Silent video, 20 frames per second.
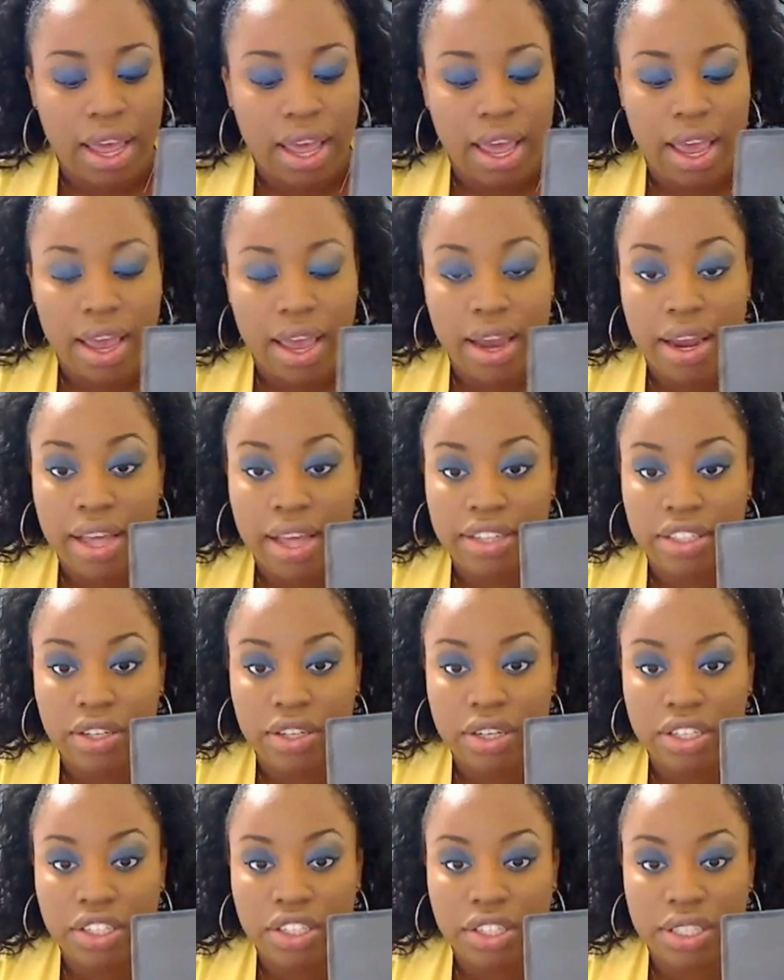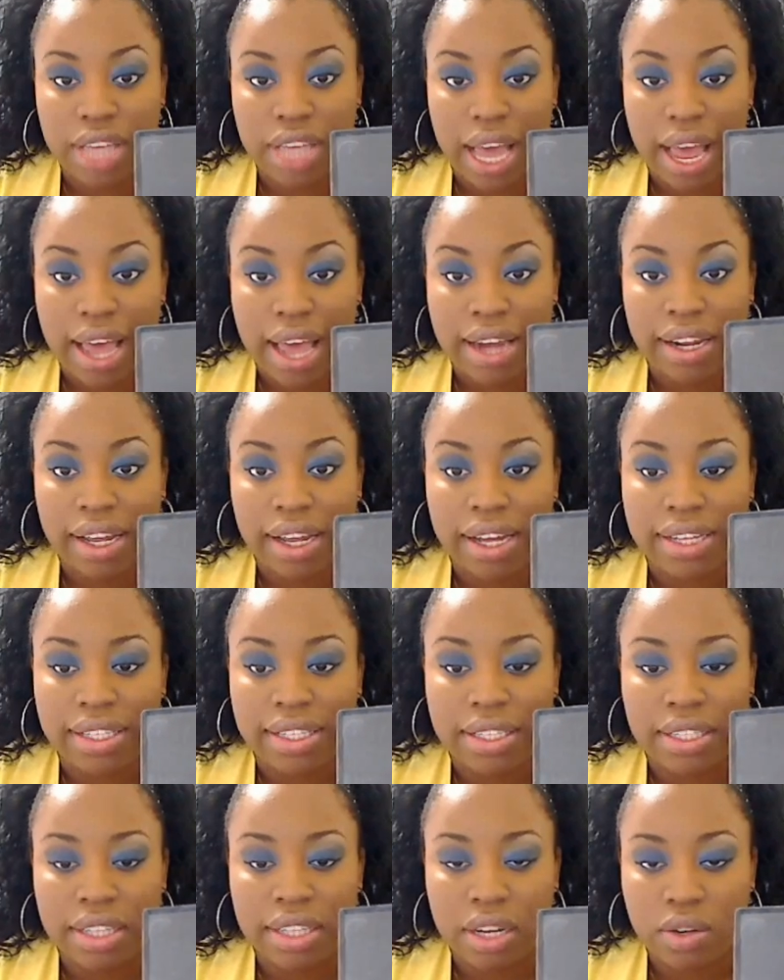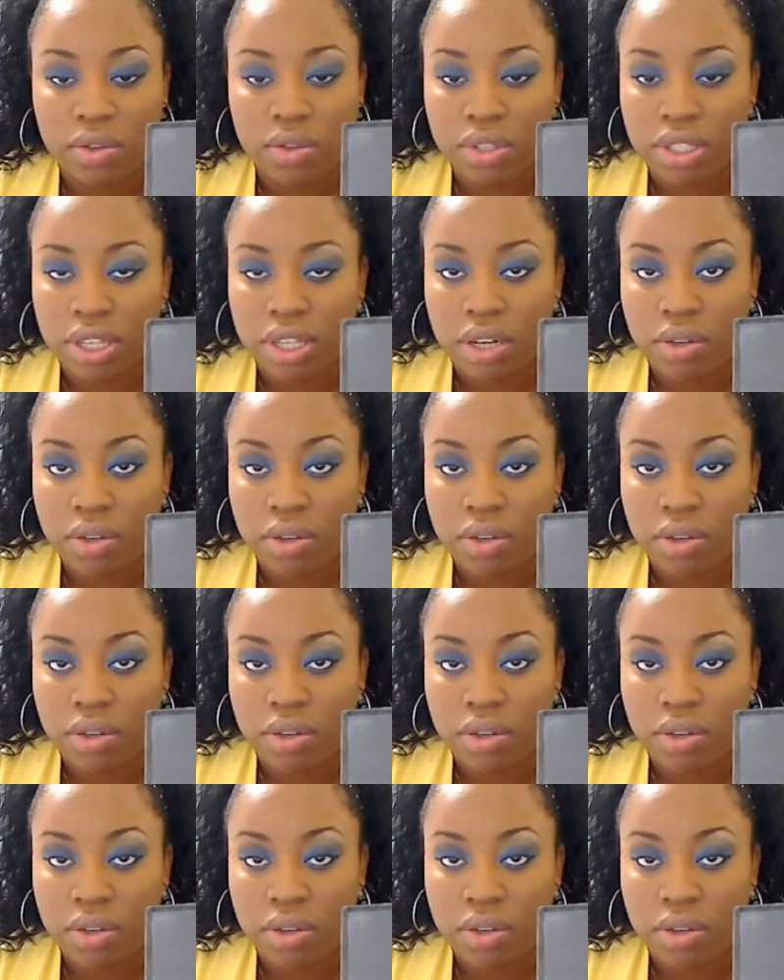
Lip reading: and it's going to just add a subtle